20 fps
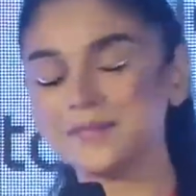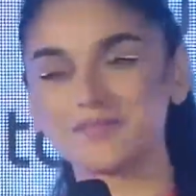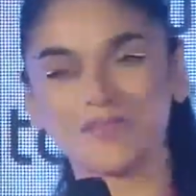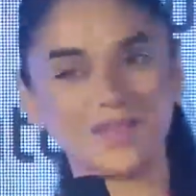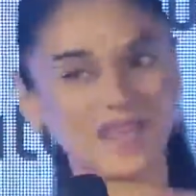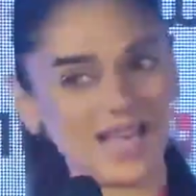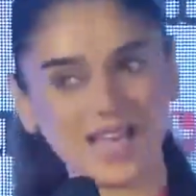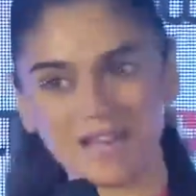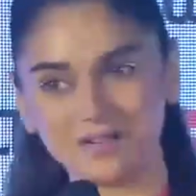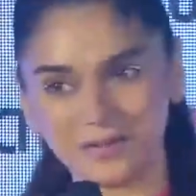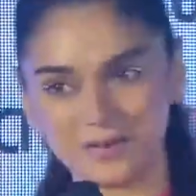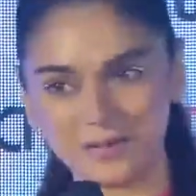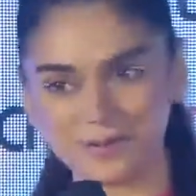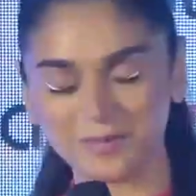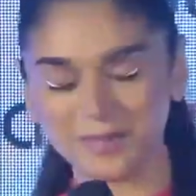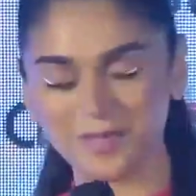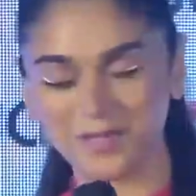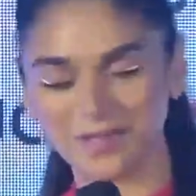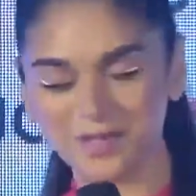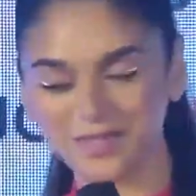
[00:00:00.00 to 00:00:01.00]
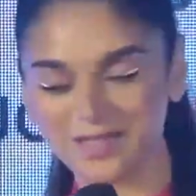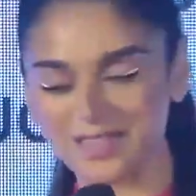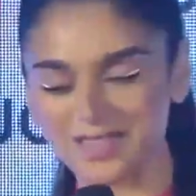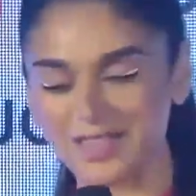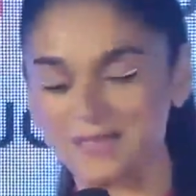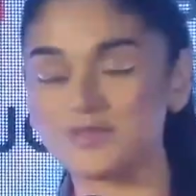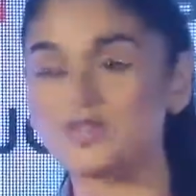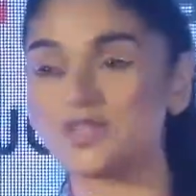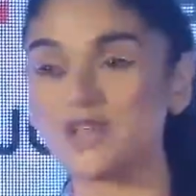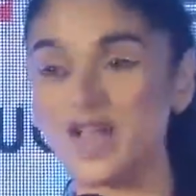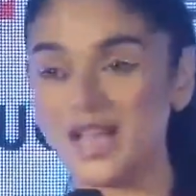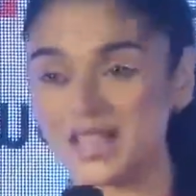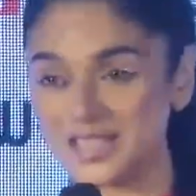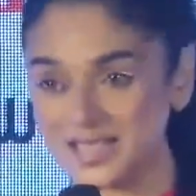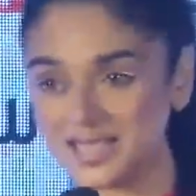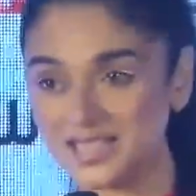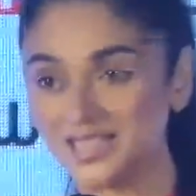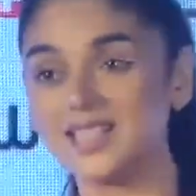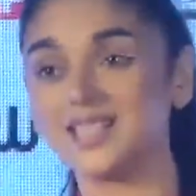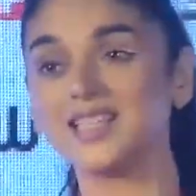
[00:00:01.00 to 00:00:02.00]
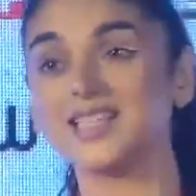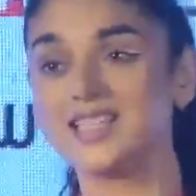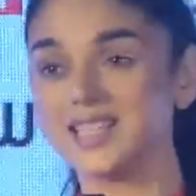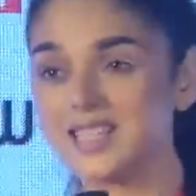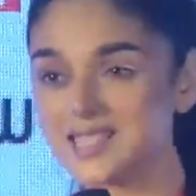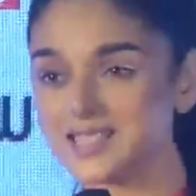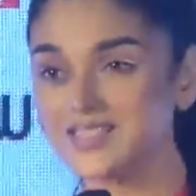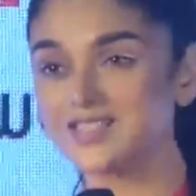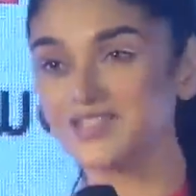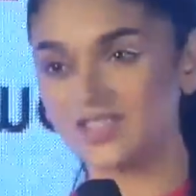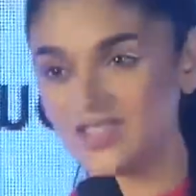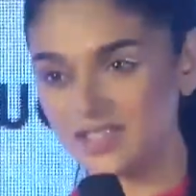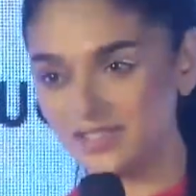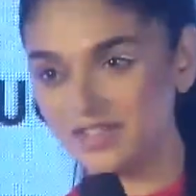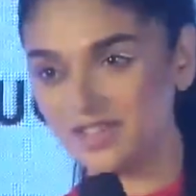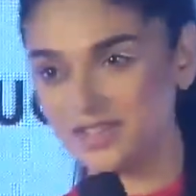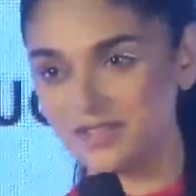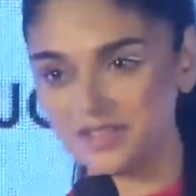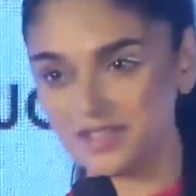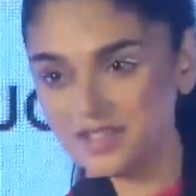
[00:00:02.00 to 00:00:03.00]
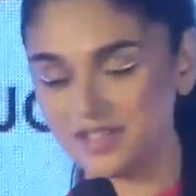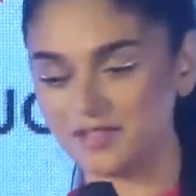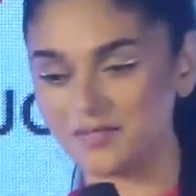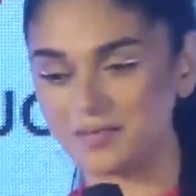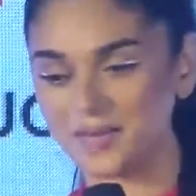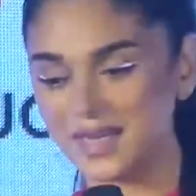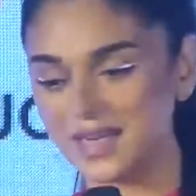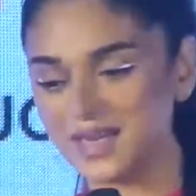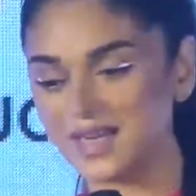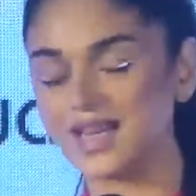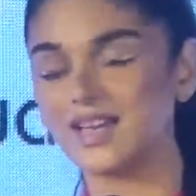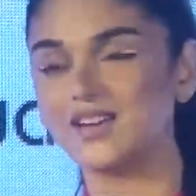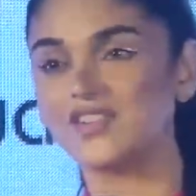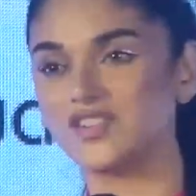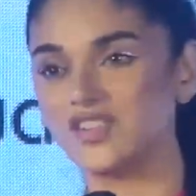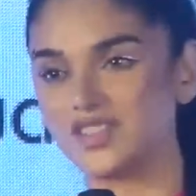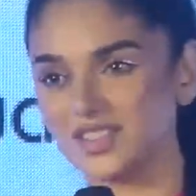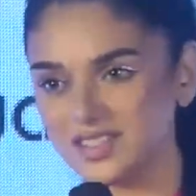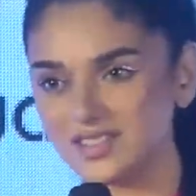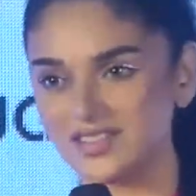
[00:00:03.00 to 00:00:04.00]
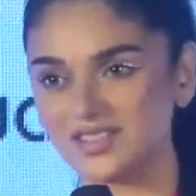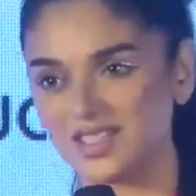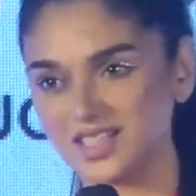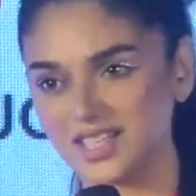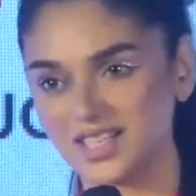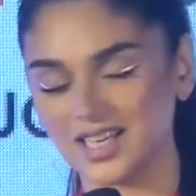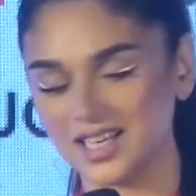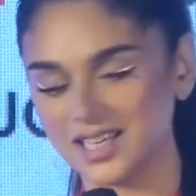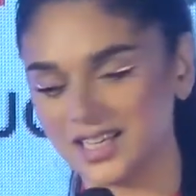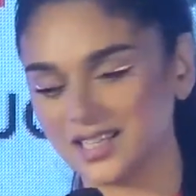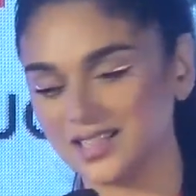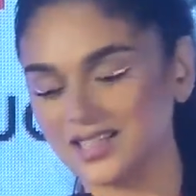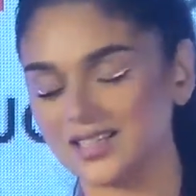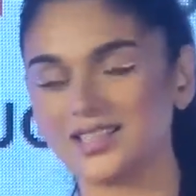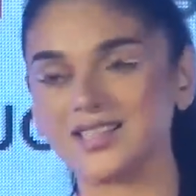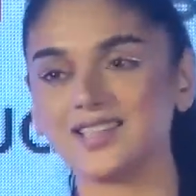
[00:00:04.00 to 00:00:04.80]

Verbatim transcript: But I have it with me all the time. So actually, it is a real favorite of mine. I really, really like it.